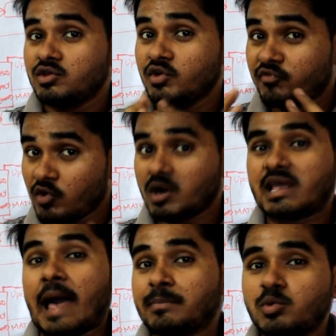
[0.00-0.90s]
if you are
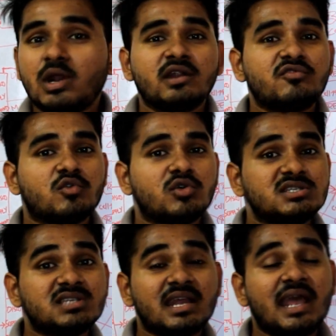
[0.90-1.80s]
capable enough to
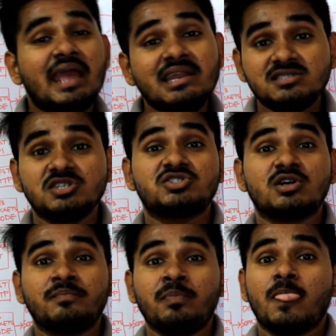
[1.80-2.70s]
design any
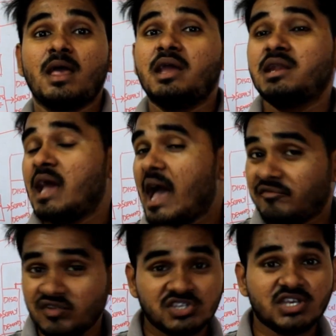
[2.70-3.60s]
system in an
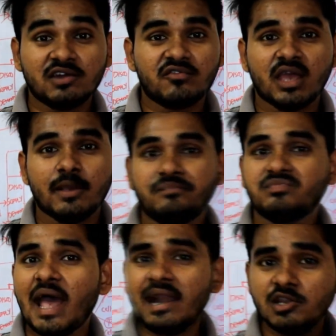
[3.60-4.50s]
efficient way,
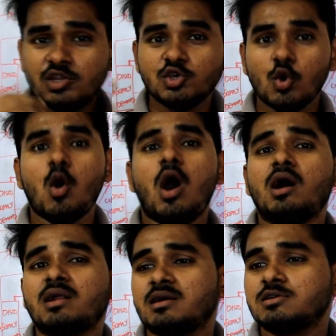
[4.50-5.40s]
then you
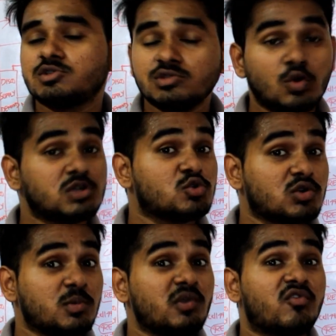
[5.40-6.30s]
are
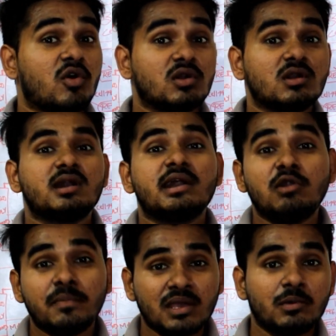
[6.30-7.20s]
suitable for
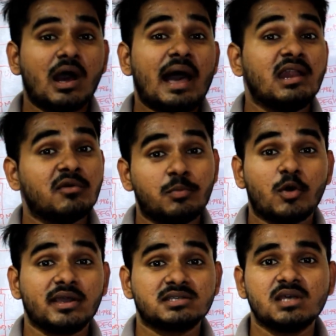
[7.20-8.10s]
developing high level
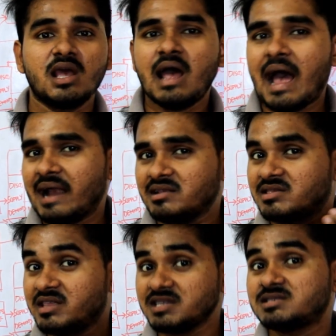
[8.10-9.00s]
products,
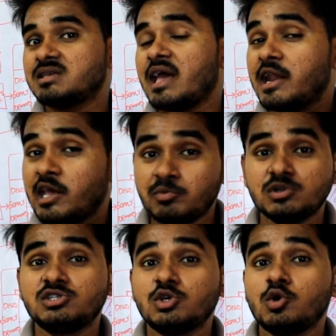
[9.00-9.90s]
and this
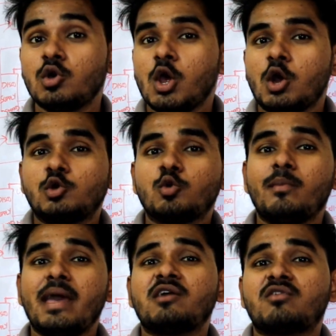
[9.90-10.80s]
enables you to
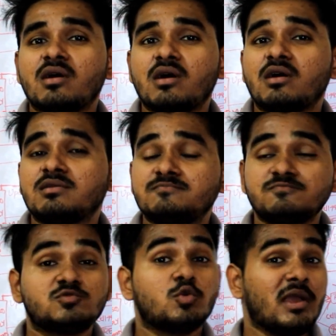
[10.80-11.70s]

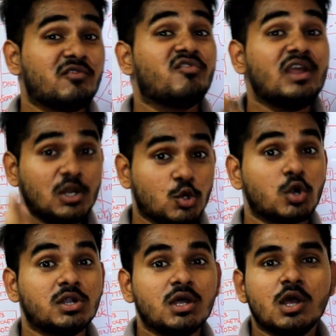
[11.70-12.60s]
make feel
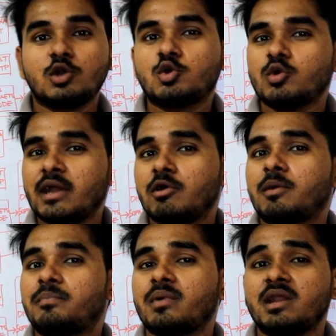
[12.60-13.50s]
good to
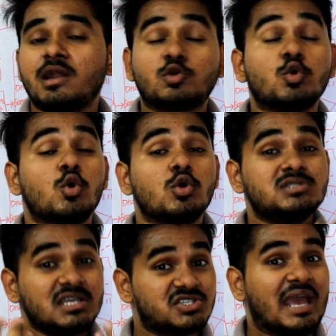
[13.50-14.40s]
develop and to
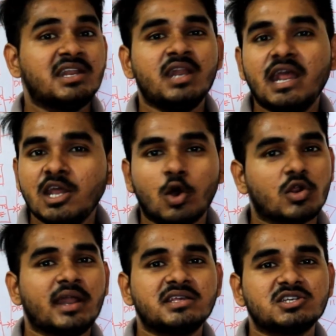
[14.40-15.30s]
sustain in any
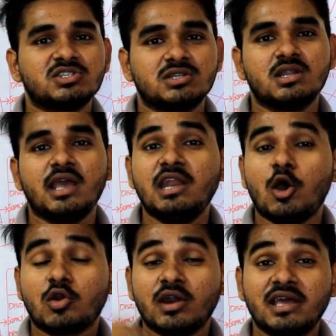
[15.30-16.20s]

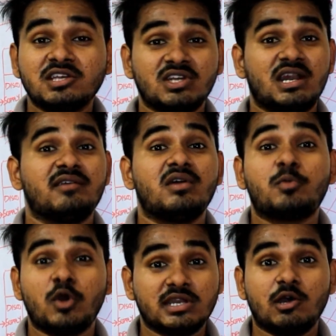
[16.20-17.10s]
organization level
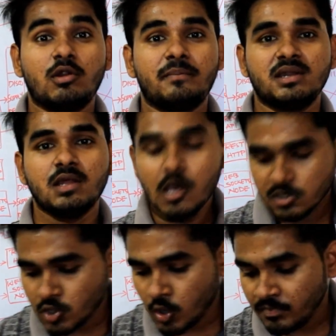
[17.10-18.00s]
product development.
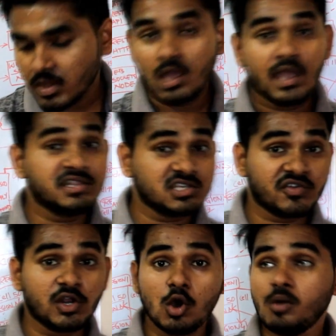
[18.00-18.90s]
So in this
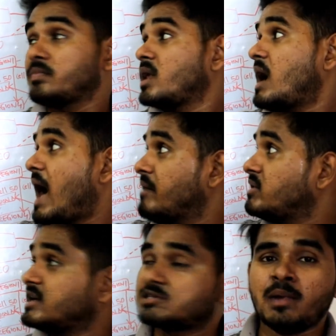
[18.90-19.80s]
video I
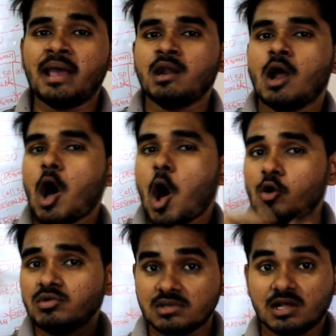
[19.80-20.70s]
will explain
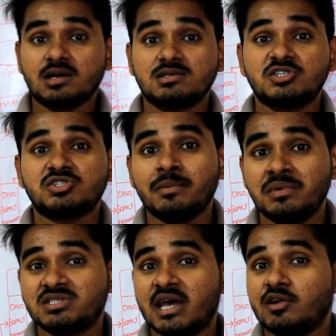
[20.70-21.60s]
how system
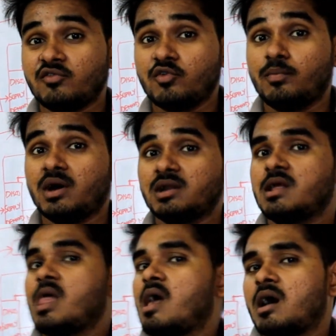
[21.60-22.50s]
design of Uber
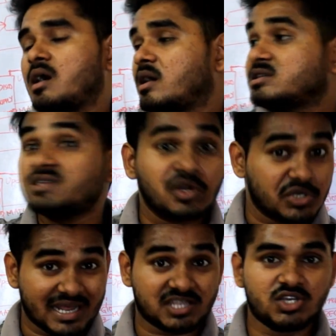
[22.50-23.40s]
is
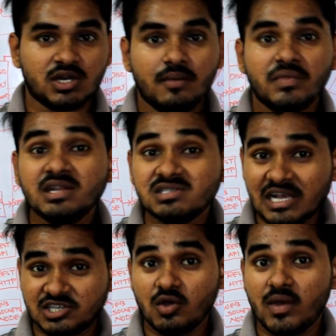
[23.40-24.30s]
architectured in
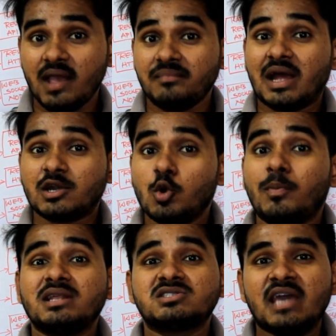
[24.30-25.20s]
such a way that
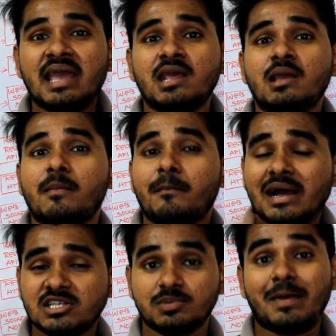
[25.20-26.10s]
Uber is gaining
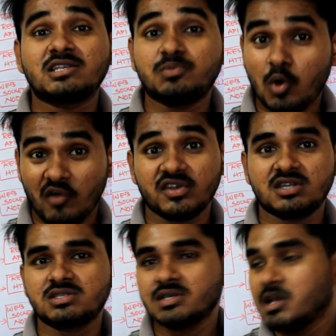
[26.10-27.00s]
much
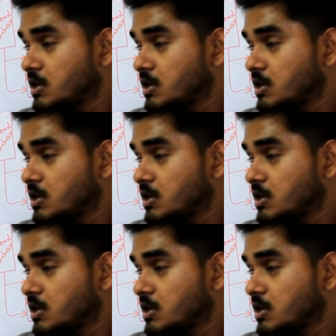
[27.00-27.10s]
profits.